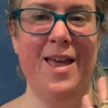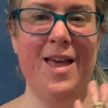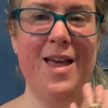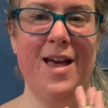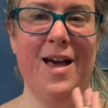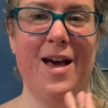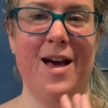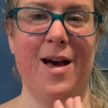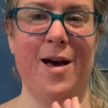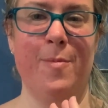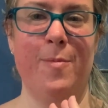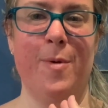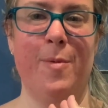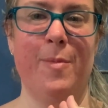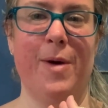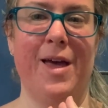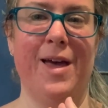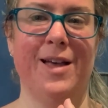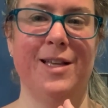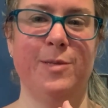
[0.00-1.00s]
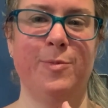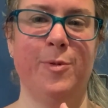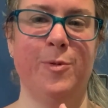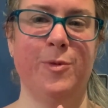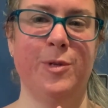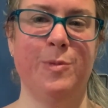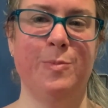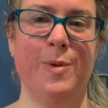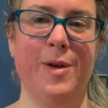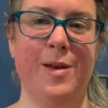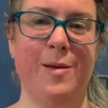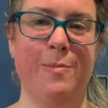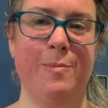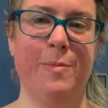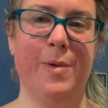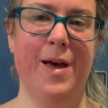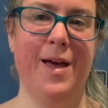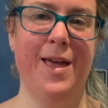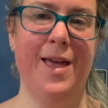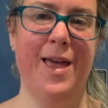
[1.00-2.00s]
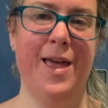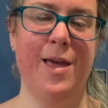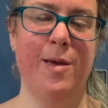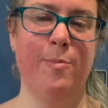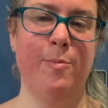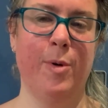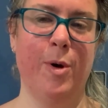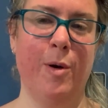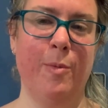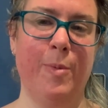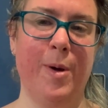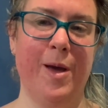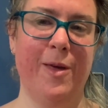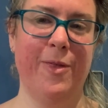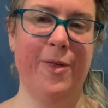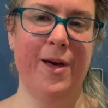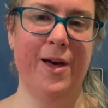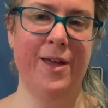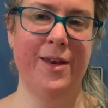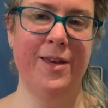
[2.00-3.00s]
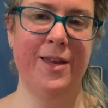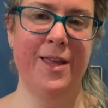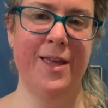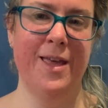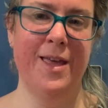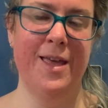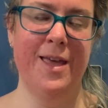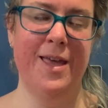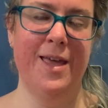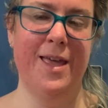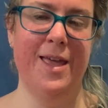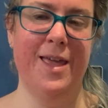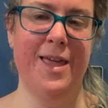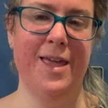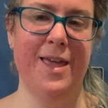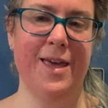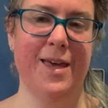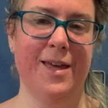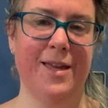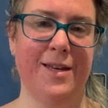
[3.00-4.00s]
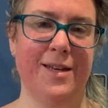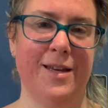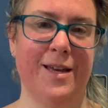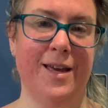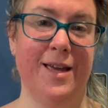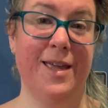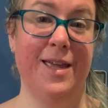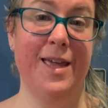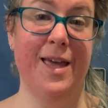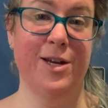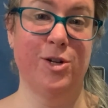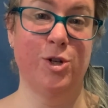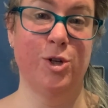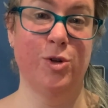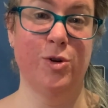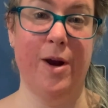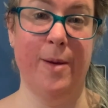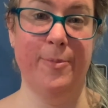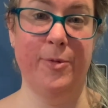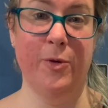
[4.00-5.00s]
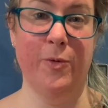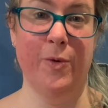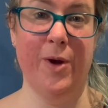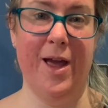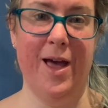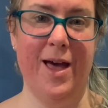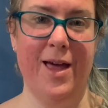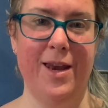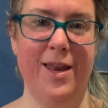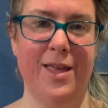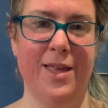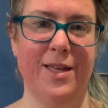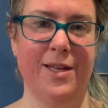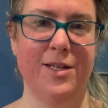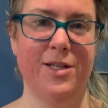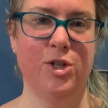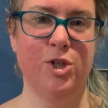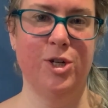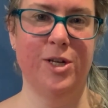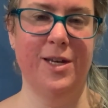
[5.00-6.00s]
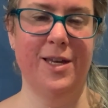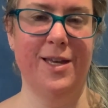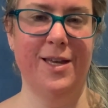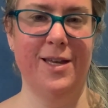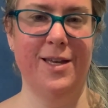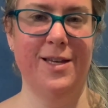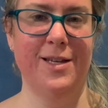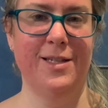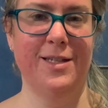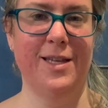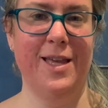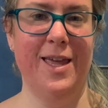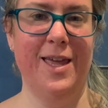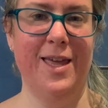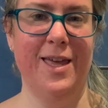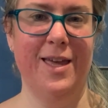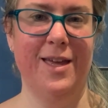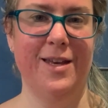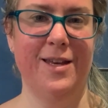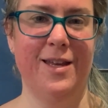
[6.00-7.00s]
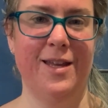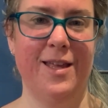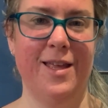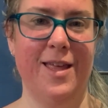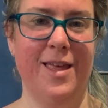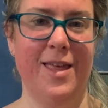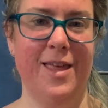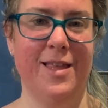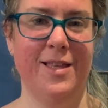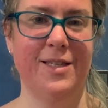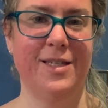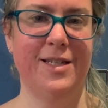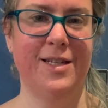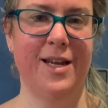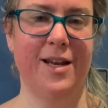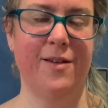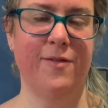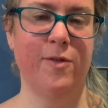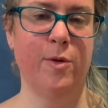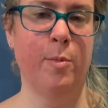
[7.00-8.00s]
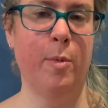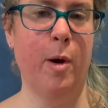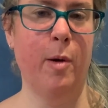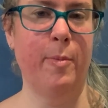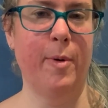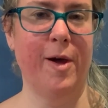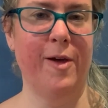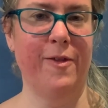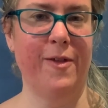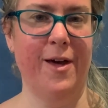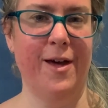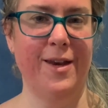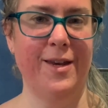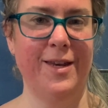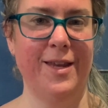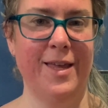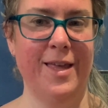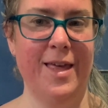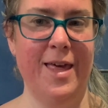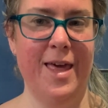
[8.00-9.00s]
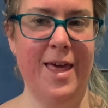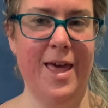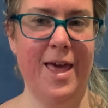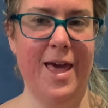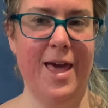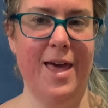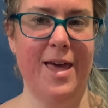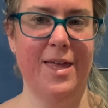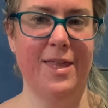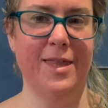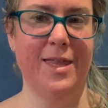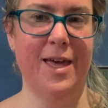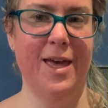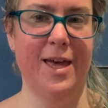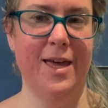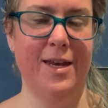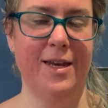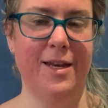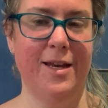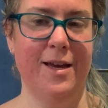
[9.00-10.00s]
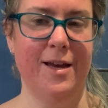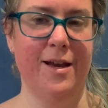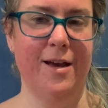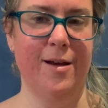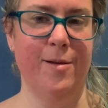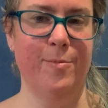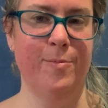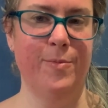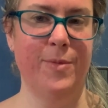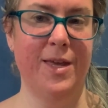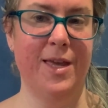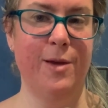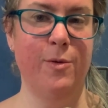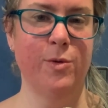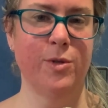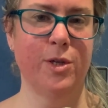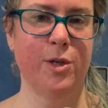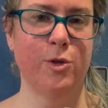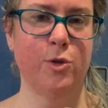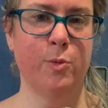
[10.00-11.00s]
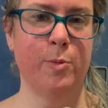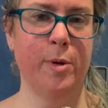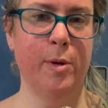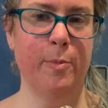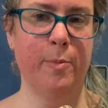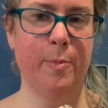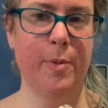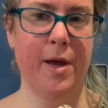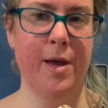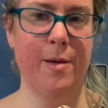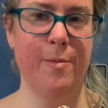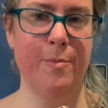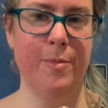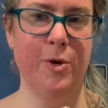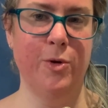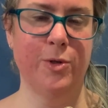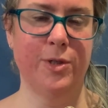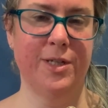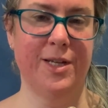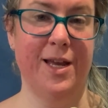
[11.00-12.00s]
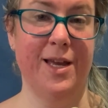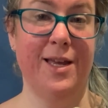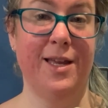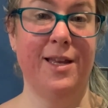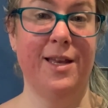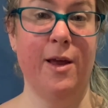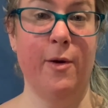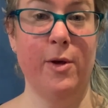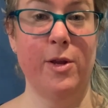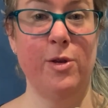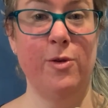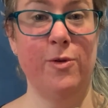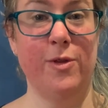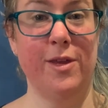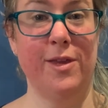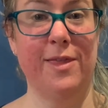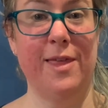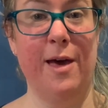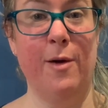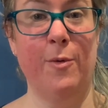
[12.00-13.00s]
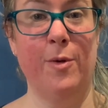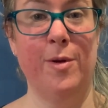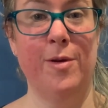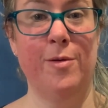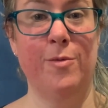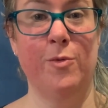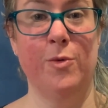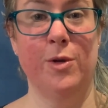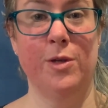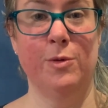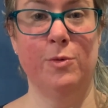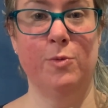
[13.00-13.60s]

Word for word: My husband was bitten by a ball python, and he actually dropped the rat and she hit his hand instead of the ball python. And then he was also bit by a milk snake. Now I do think that one was